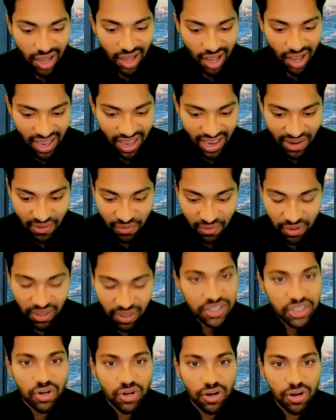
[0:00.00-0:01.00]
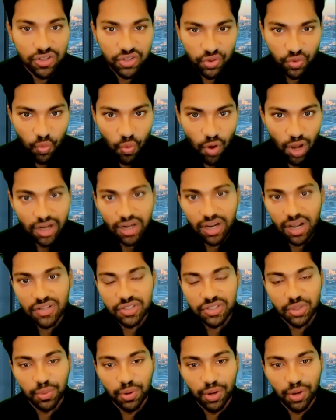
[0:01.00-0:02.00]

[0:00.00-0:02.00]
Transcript: It really starts one customer